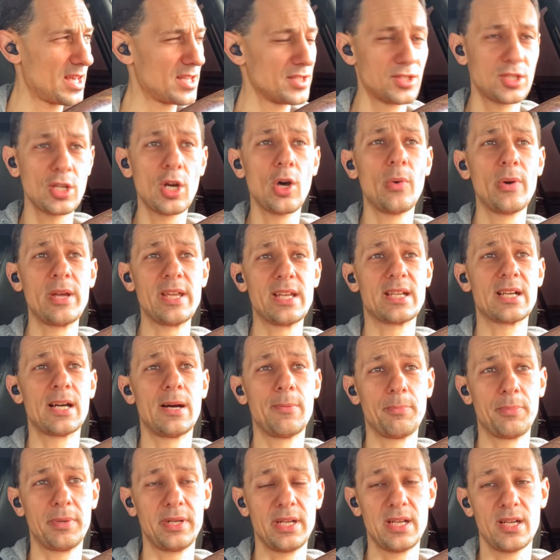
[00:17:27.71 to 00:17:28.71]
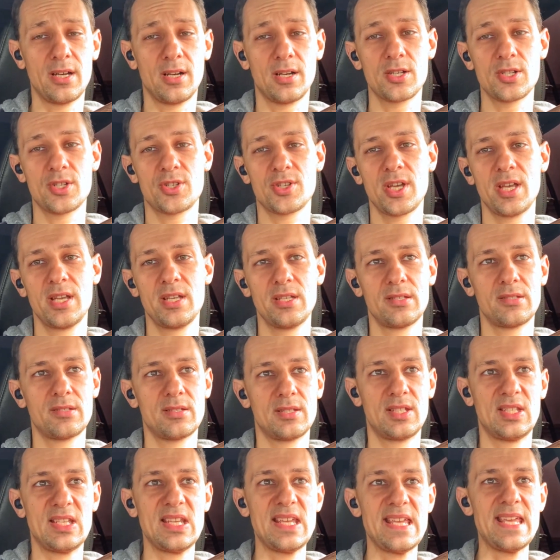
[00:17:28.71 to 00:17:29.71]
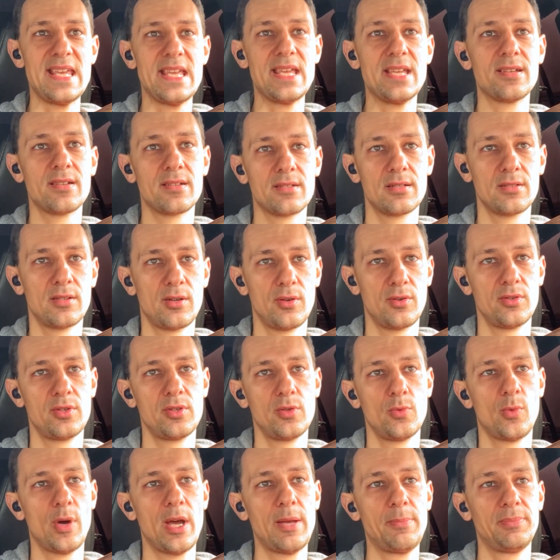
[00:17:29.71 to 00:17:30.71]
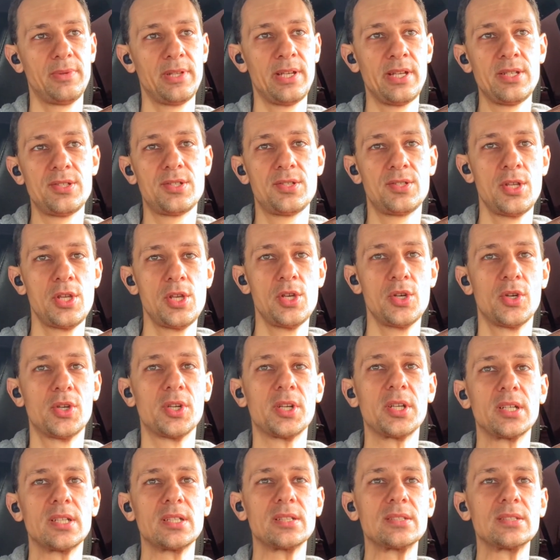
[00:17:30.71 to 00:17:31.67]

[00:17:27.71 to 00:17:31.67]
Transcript: towing company RJT in White Plains, New York.